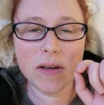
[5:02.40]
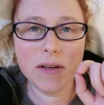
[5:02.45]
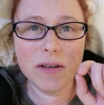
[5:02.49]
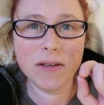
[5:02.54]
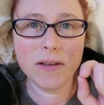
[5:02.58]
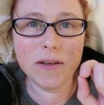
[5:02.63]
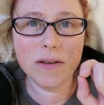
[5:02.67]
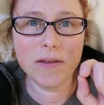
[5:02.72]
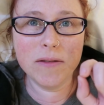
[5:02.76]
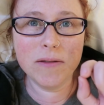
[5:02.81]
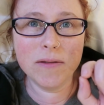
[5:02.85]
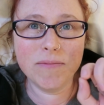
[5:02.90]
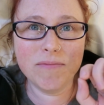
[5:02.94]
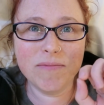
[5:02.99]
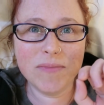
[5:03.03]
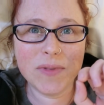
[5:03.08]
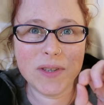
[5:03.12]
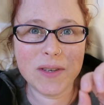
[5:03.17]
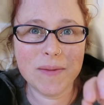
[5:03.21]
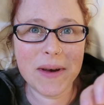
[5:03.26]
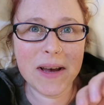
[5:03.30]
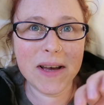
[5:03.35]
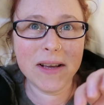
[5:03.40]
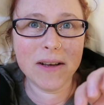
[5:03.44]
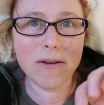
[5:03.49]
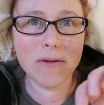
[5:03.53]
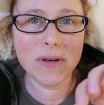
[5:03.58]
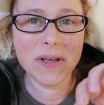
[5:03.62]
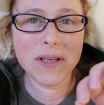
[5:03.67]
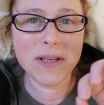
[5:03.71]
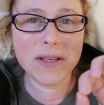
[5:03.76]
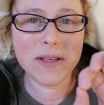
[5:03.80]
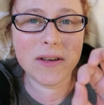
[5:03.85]
going to do some
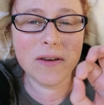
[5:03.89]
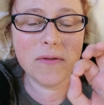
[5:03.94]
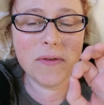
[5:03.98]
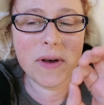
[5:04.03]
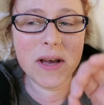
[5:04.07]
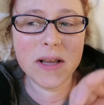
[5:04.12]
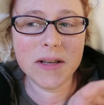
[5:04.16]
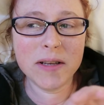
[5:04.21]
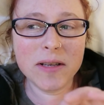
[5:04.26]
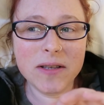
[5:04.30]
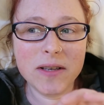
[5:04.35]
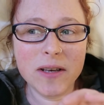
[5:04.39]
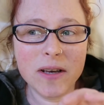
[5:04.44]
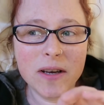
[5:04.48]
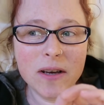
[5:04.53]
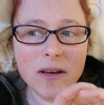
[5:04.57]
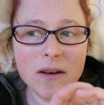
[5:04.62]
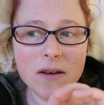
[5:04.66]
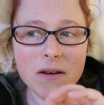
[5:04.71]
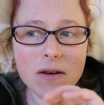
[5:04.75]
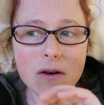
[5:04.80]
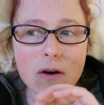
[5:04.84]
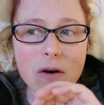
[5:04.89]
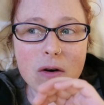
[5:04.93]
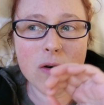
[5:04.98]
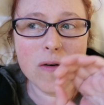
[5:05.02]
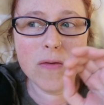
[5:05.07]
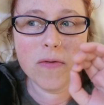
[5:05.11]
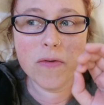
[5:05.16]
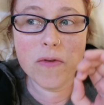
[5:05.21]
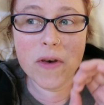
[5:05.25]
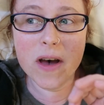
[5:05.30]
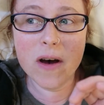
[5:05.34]
hours of editing
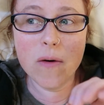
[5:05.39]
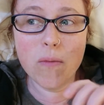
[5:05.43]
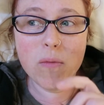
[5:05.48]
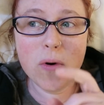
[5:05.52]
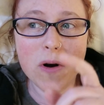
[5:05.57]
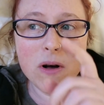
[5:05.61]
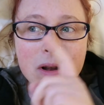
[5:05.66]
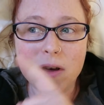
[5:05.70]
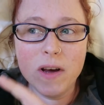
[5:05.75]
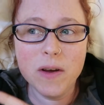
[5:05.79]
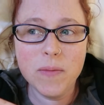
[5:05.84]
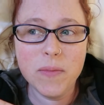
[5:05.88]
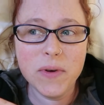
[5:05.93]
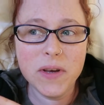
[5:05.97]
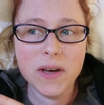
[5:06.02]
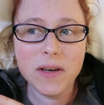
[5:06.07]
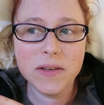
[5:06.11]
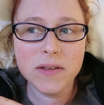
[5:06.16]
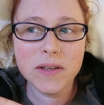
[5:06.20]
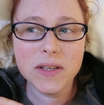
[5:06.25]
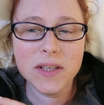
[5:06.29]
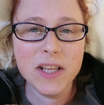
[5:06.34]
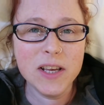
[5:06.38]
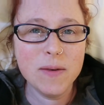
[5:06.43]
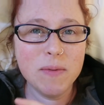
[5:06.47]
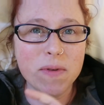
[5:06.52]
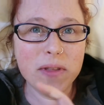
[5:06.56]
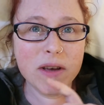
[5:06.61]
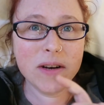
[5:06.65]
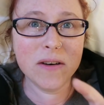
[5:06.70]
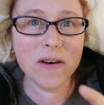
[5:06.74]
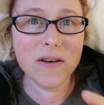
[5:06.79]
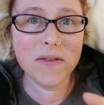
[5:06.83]
on that while Ivy has a sleep.
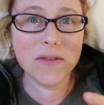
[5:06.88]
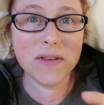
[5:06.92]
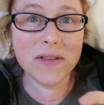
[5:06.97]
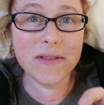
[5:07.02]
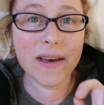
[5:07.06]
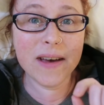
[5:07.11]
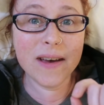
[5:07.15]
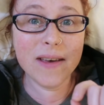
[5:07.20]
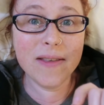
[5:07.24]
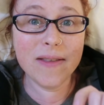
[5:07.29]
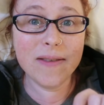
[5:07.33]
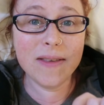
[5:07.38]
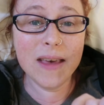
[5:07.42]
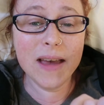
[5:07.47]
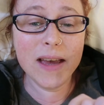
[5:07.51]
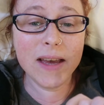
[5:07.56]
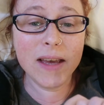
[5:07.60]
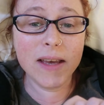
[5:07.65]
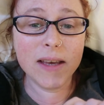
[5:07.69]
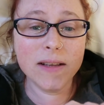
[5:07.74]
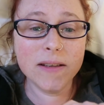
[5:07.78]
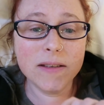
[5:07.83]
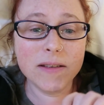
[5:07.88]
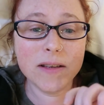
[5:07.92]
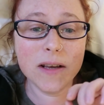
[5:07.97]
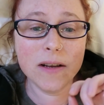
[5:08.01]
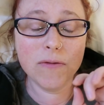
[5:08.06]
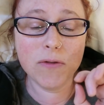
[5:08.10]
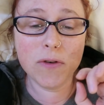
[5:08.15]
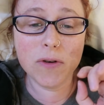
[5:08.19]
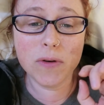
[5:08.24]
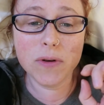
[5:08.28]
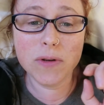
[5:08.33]
And then after that, I think,
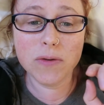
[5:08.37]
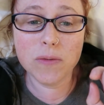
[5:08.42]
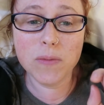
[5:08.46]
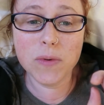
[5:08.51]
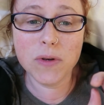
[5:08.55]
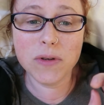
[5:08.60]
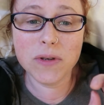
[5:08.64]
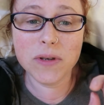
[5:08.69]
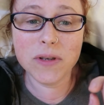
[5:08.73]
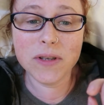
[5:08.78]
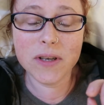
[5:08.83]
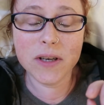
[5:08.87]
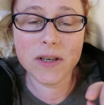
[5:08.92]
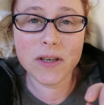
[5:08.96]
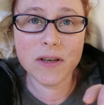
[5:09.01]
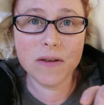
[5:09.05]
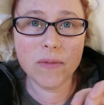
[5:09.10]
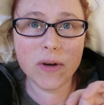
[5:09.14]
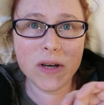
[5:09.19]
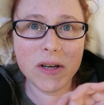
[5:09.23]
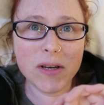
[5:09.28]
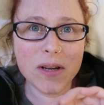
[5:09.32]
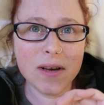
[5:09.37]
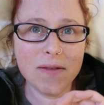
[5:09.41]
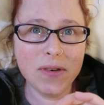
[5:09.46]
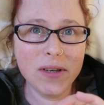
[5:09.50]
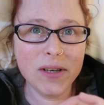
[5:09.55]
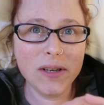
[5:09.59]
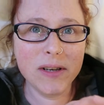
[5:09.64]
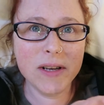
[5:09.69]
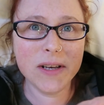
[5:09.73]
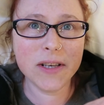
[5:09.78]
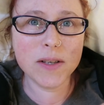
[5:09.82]
instead of going to a music session, we're going to have
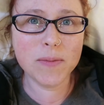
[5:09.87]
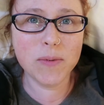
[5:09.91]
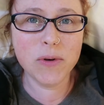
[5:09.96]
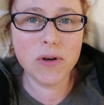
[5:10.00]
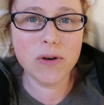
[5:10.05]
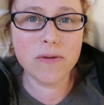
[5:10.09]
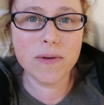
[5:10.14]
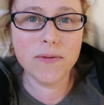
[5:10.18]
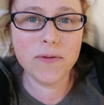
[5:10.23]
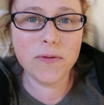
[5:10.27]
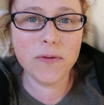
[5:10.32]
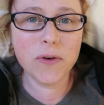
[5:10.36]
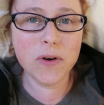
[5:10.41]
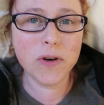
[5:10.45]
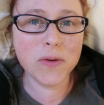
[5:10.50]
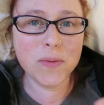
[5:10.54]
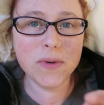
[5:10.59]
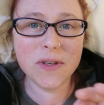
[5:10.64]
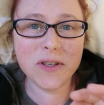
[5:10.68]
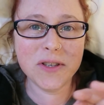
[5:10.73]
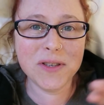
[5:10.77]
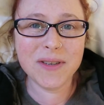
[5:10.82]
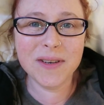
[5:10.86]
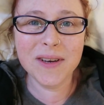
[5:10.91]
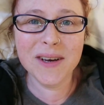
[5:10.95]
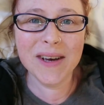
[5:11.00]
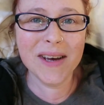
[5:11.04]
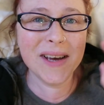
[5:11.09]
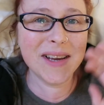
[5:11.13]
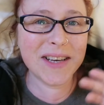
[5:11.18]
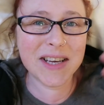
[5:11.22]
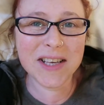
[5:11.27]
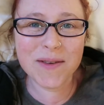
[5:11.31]
a little explore on foot, because we're just
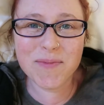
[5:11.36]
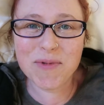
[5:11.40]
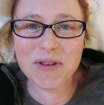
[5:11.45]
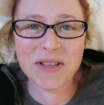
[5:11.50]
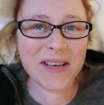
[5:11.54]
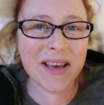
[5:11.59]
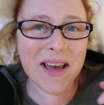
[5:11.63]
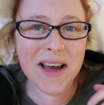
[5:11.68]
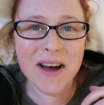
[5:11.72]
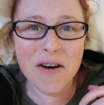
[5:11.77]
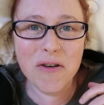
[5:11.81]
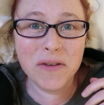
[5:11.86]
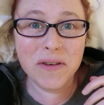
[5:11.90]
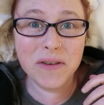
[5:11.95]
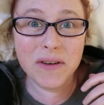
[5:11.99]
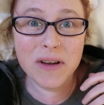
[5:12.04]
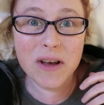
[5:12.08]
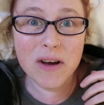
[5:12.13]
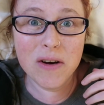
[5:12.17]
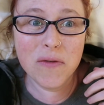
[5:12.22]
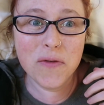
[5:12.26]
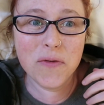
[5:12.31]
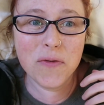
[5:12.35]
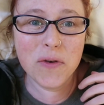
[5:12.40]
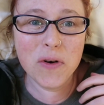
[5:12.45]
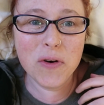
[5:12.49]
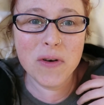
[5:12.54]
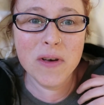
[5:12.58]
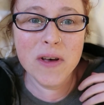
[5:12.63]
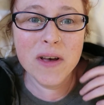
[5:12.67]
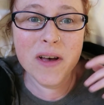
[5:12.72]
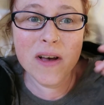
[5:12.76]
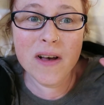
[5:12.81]
desperate to get out and get on
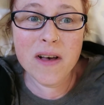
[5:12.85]
foot.